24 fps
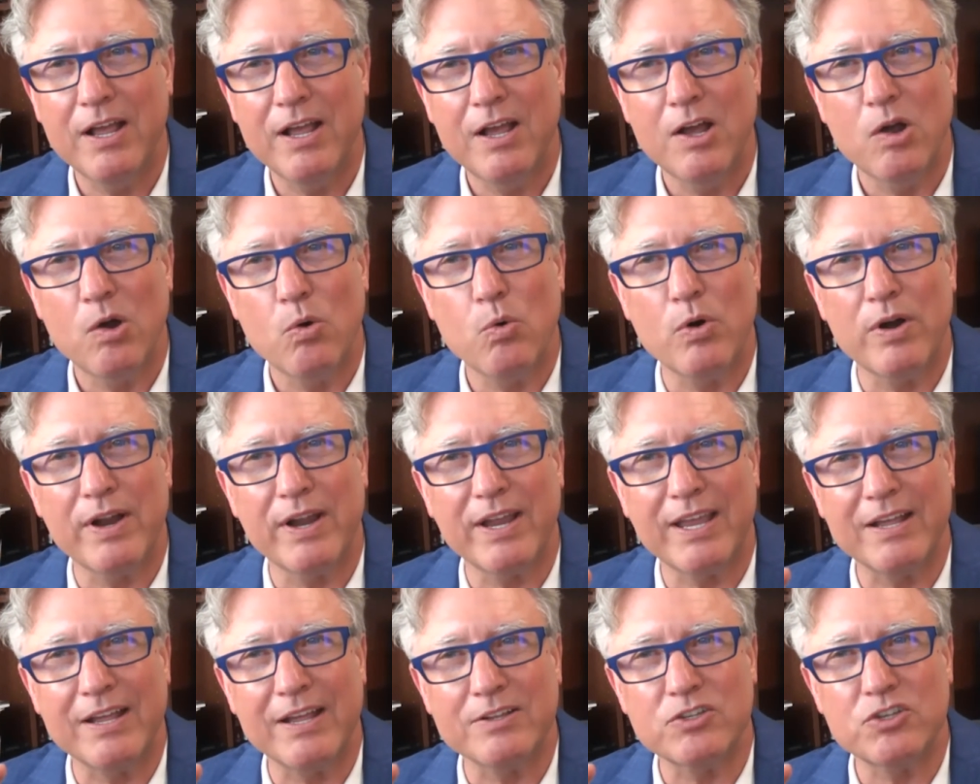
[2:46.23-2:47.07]
where
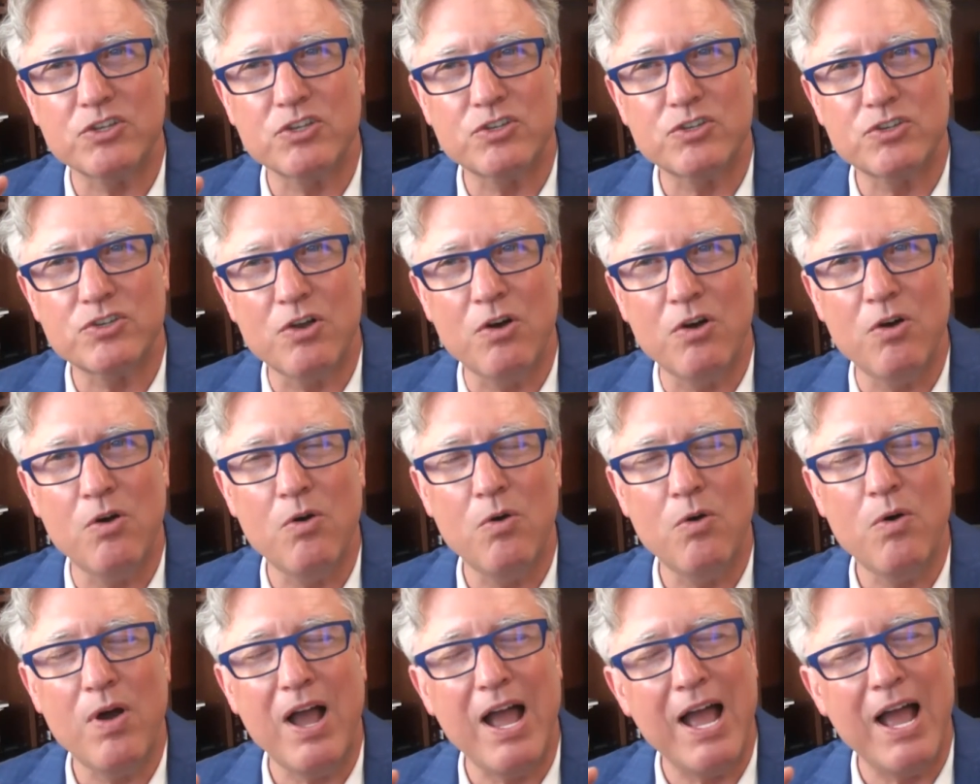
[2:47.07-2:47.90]
it gets
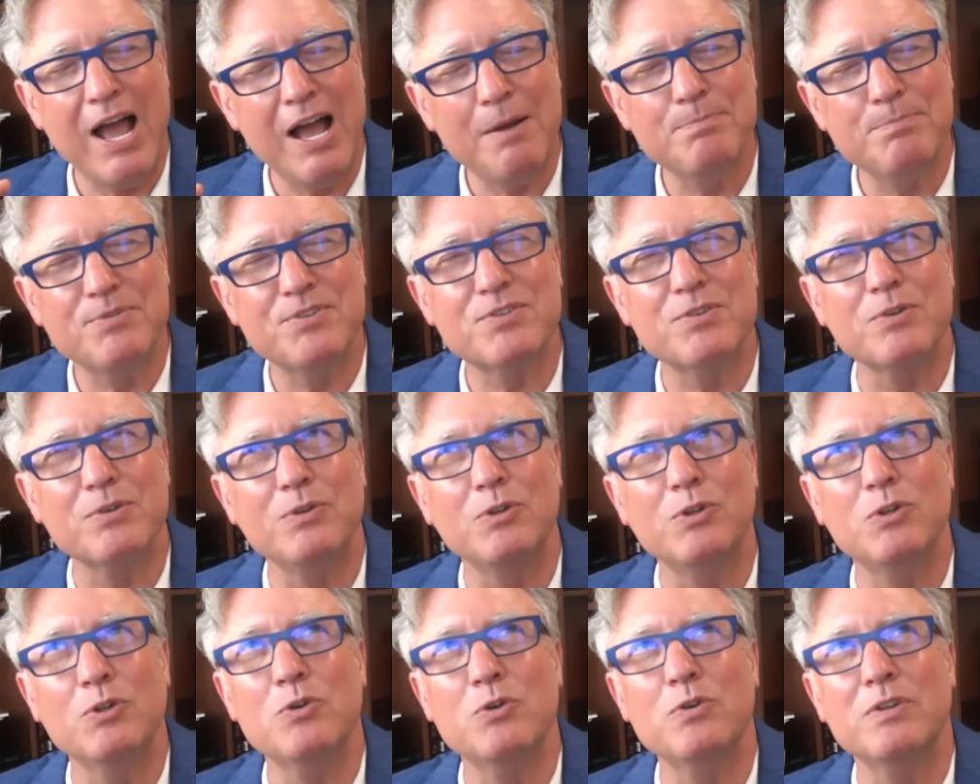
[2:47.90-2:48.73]
so
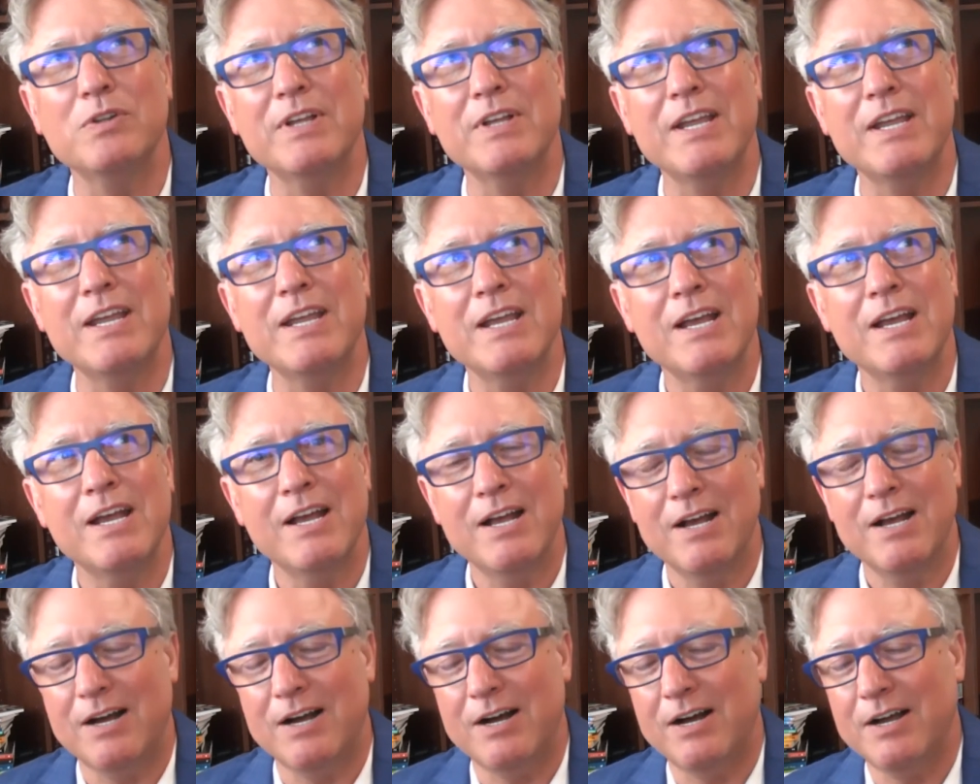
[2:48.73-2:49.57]
absolutely
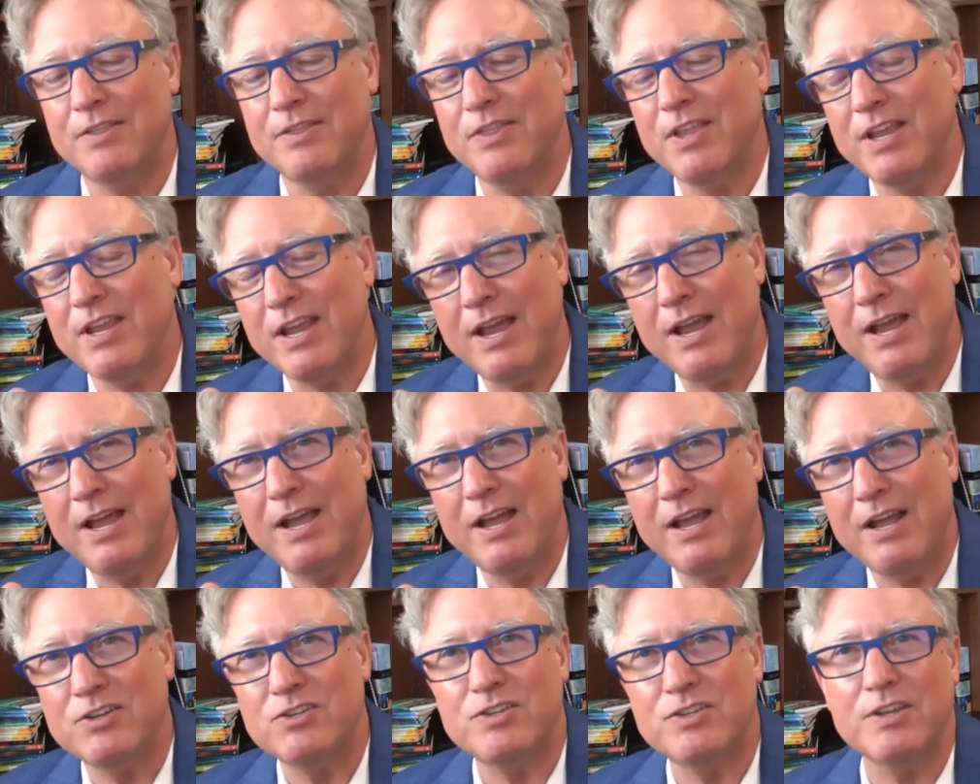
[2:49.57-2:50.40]
on the
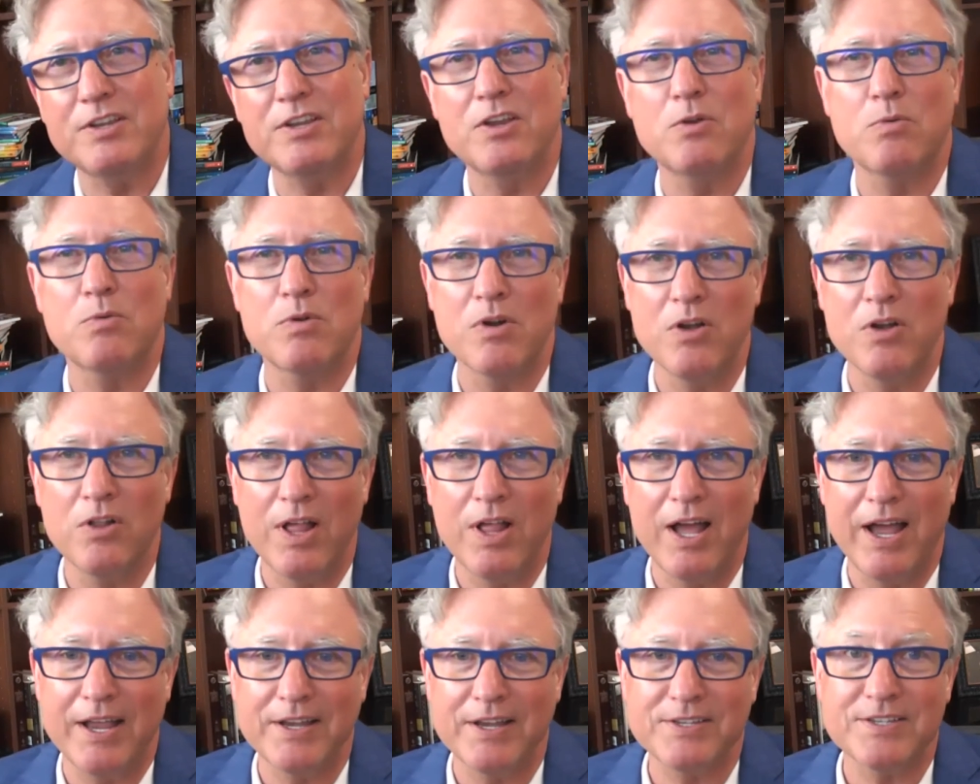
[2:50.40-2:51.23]
edge that you
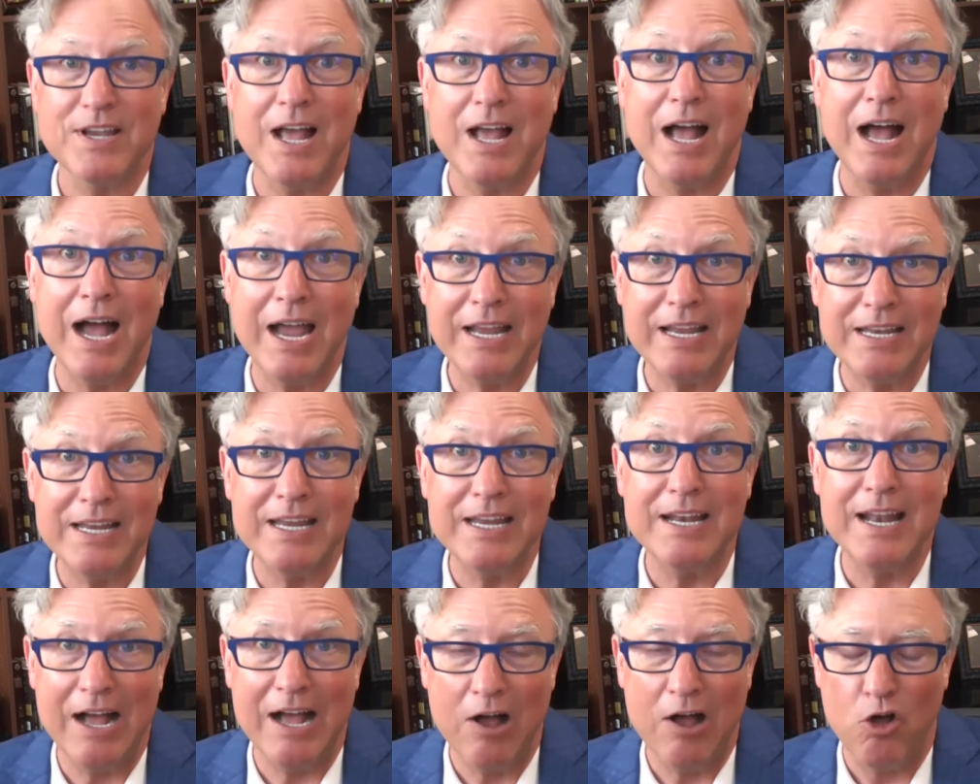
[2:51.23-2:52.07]
realize, I
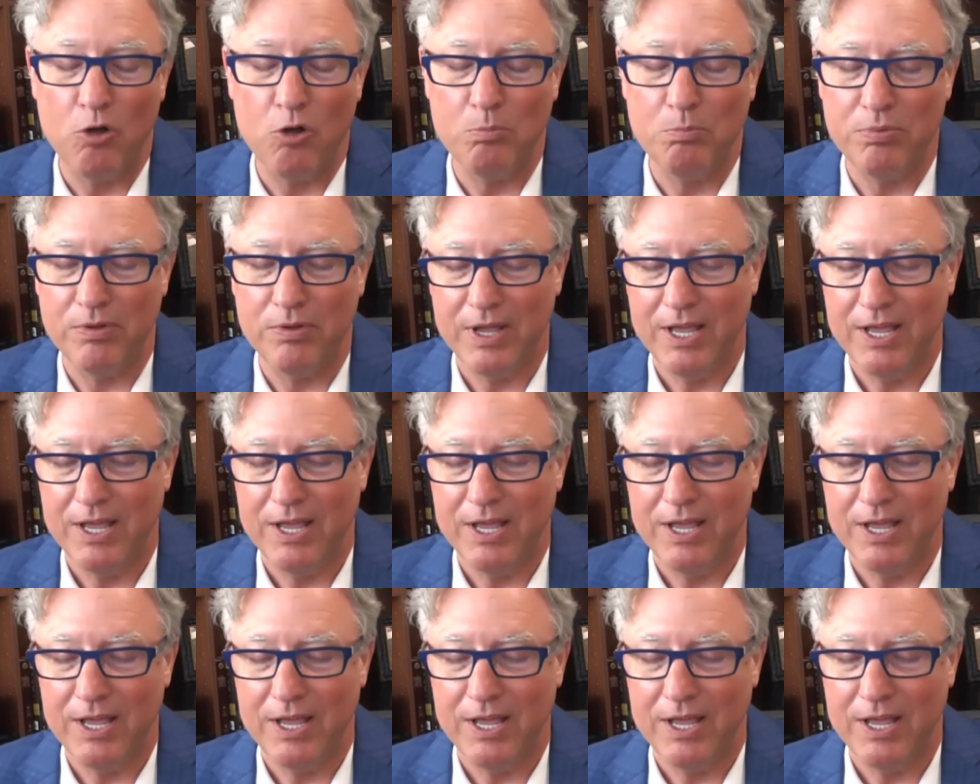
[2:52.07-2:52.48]
need help.